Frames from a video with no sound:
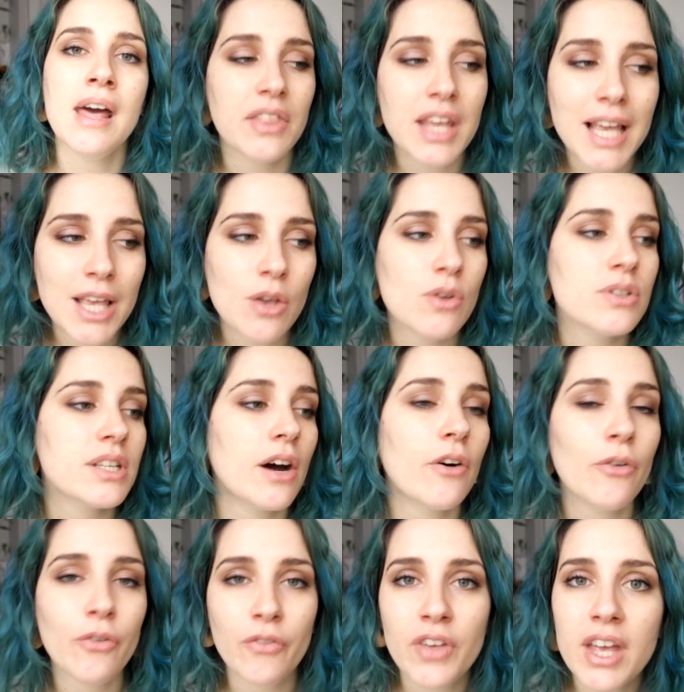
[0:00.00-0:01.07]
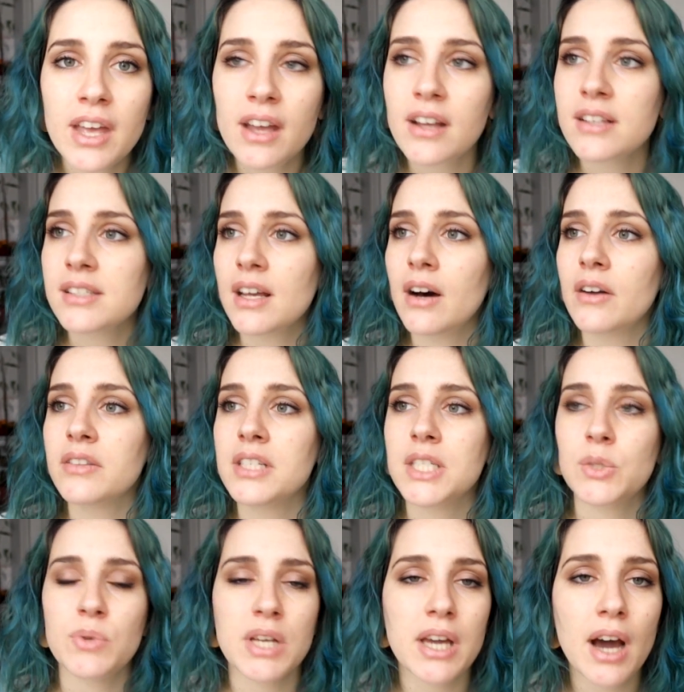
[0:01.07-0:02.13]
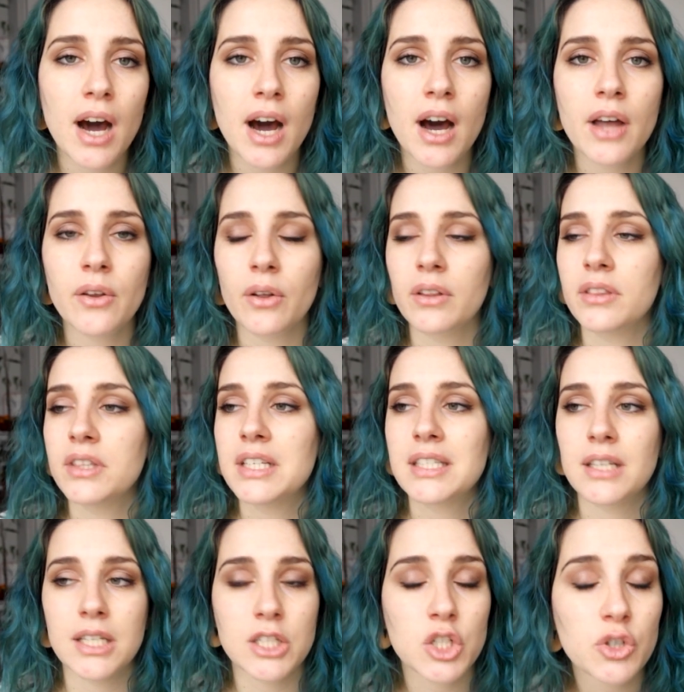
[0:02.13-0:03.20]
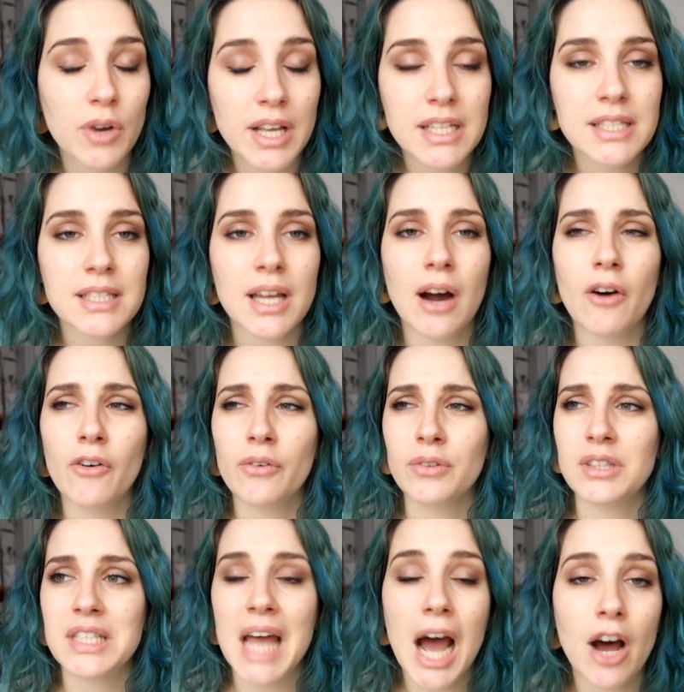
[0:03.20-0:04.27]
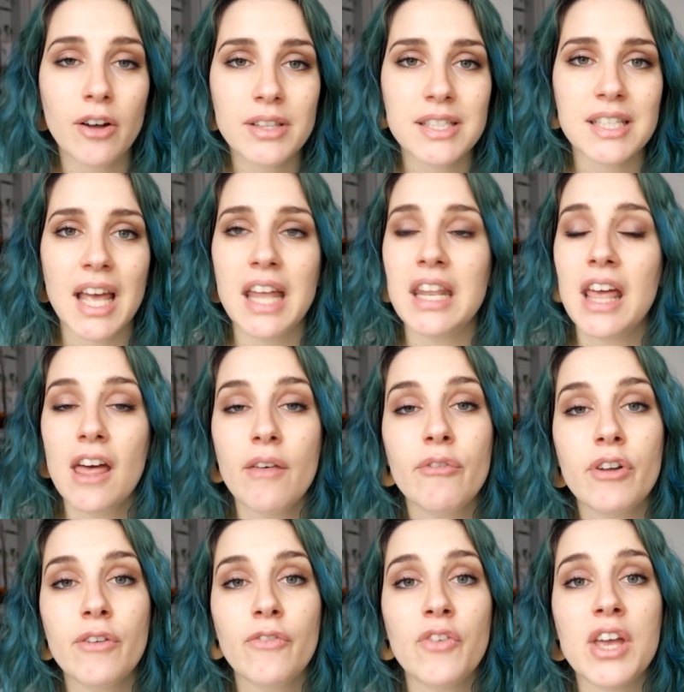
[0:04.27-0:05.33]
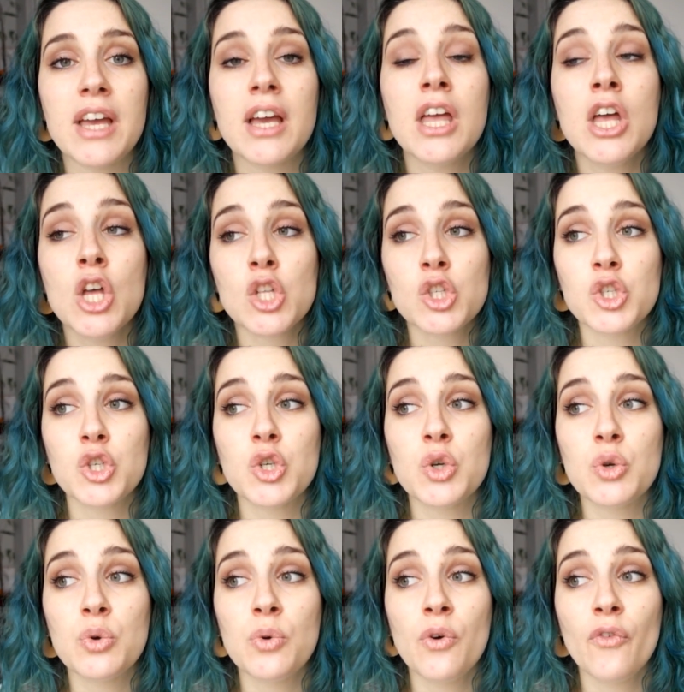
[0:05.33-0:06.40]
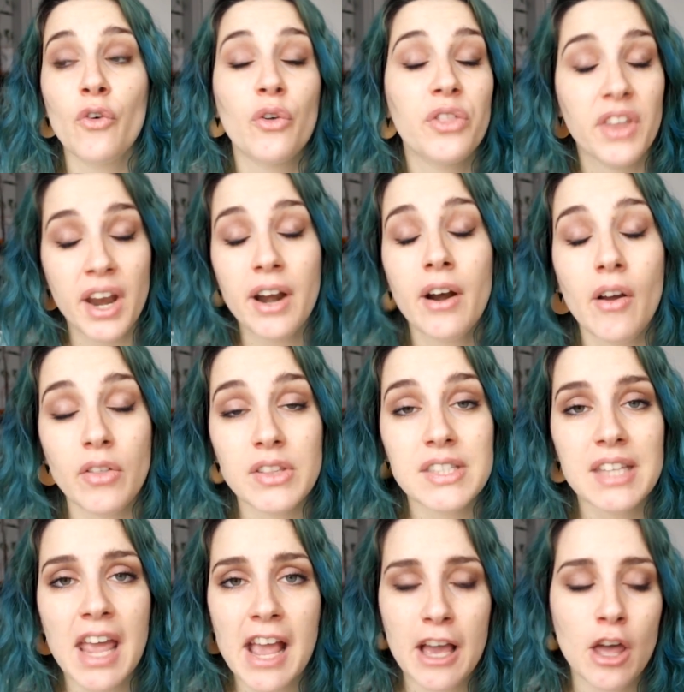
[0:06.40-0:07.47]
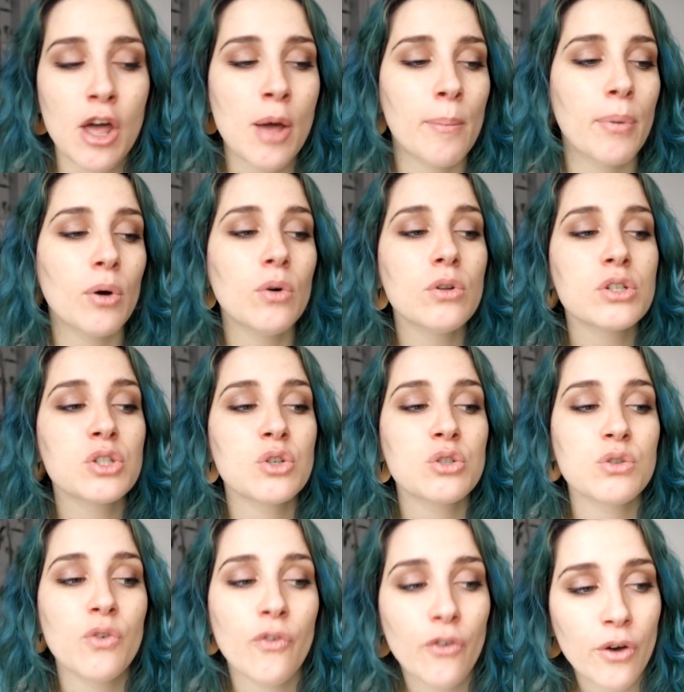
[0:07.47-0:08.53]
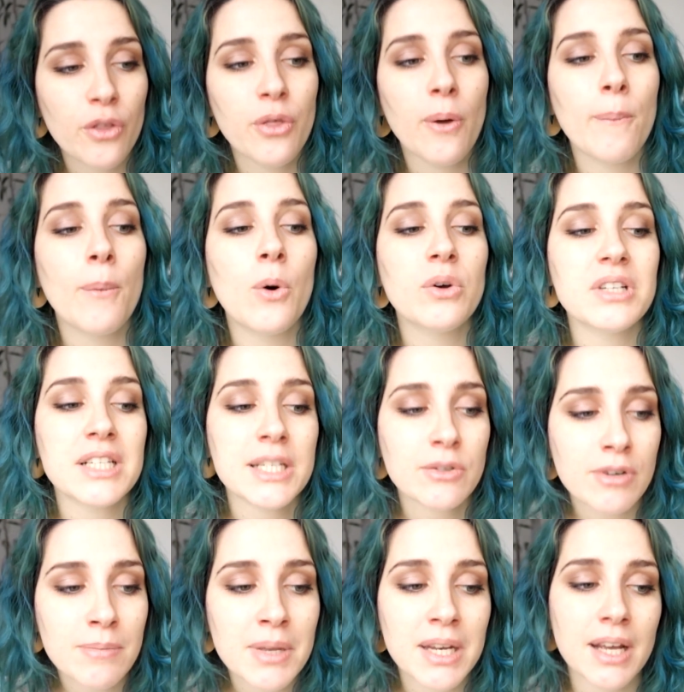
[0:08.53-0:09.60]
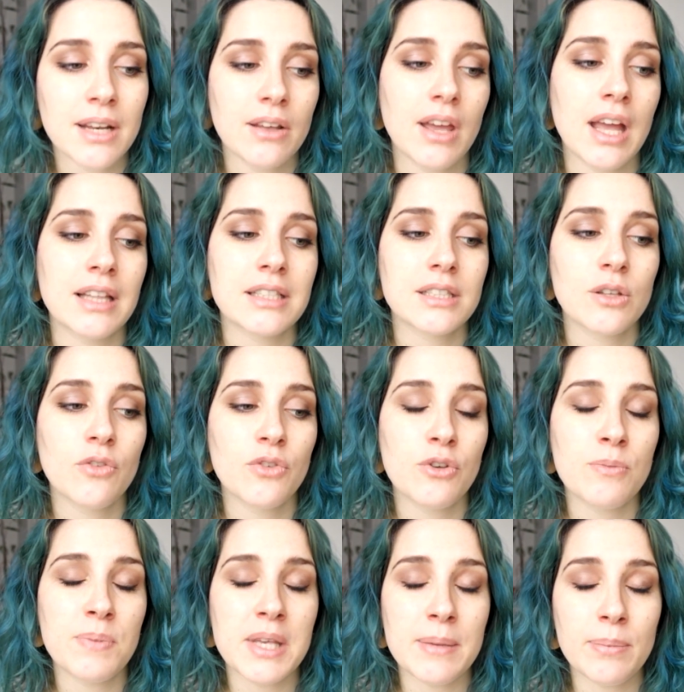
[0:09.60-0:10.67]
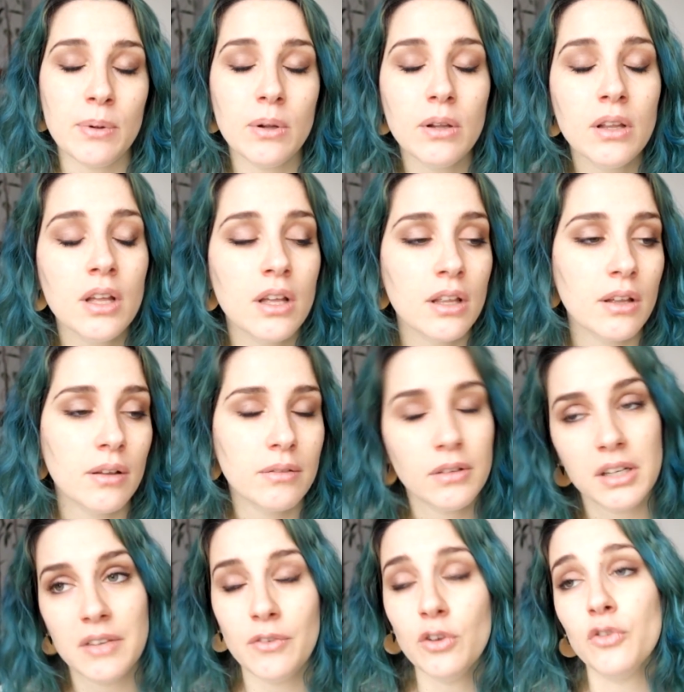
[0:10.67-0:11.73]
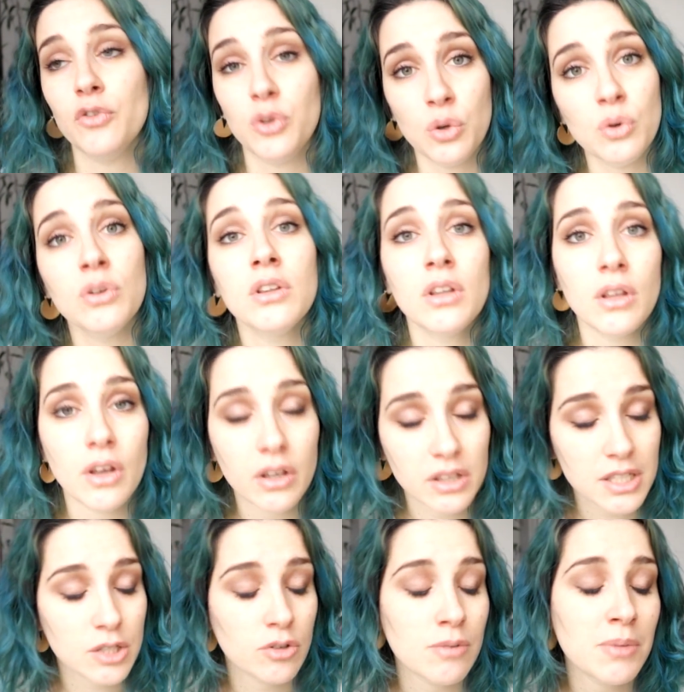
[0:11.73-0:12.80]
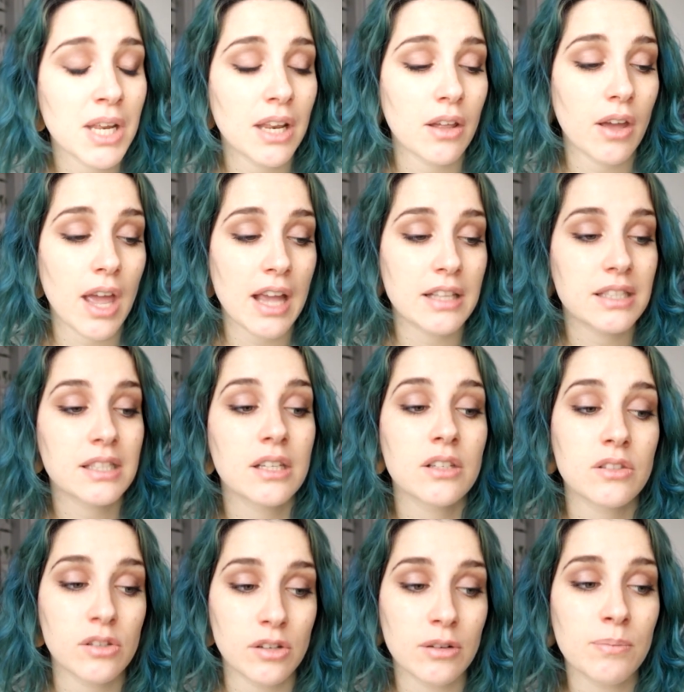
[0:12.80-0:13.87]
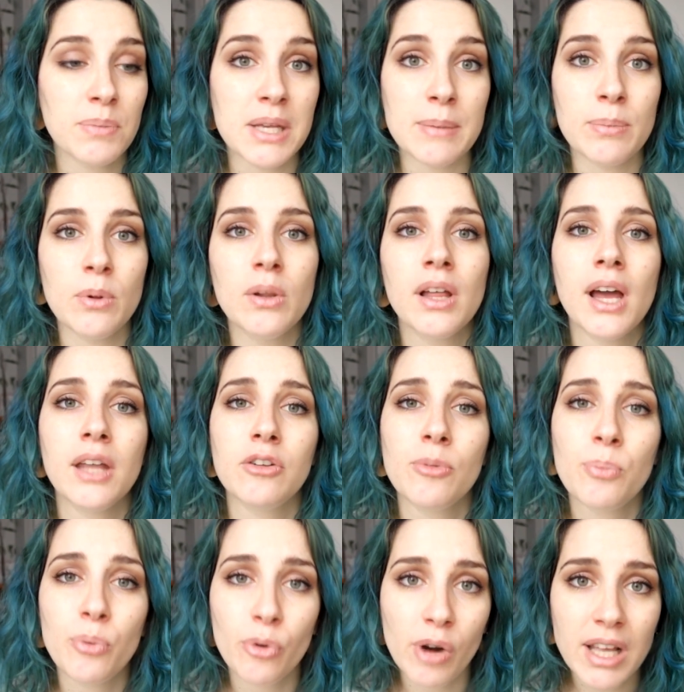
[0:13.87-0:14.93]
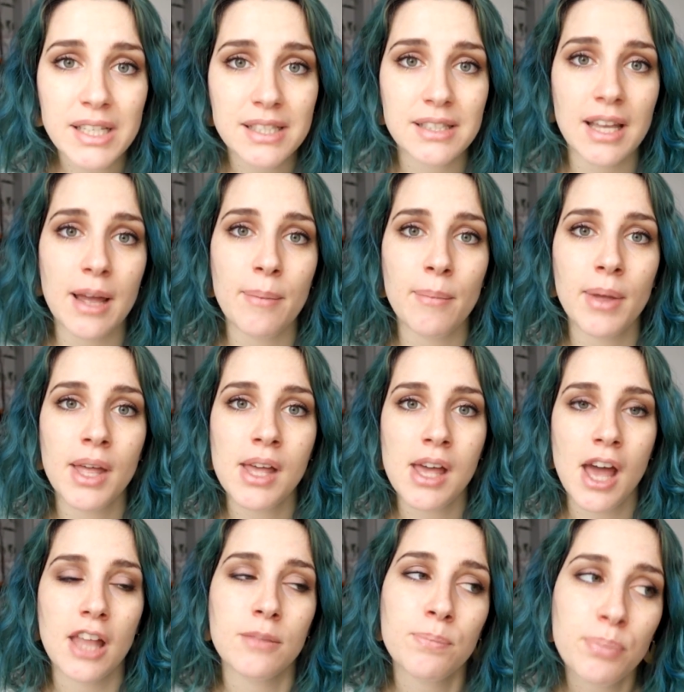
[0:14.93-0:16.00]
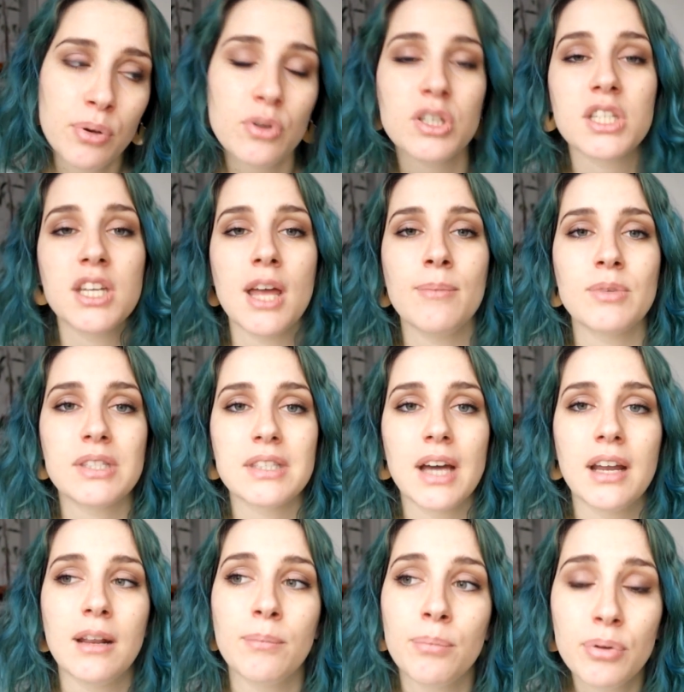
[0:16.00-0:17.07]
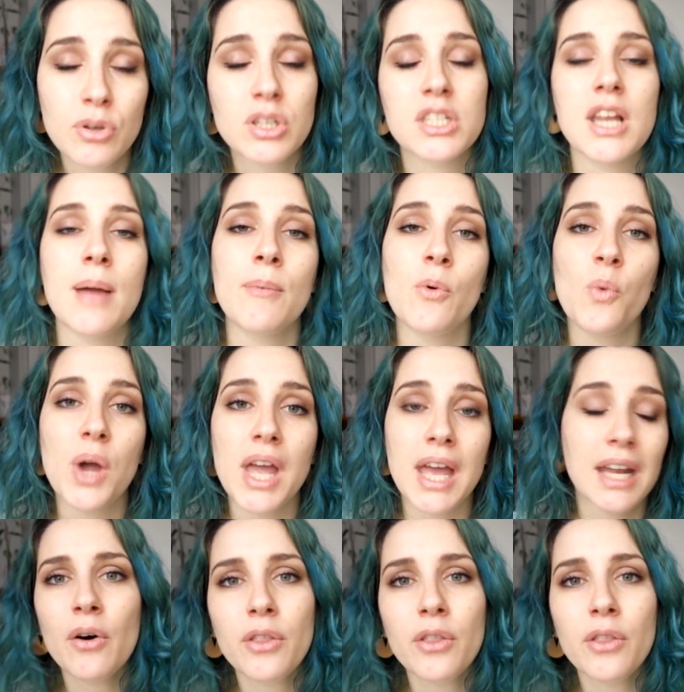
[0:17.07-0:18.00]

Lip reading: They use our fears, our disregard, our disinterest, our doubts and everything to, for their own sake, but also to furthermore discriminate against a few people, not even a few, discriminate against certain people and oppress them and push them aside and push them away.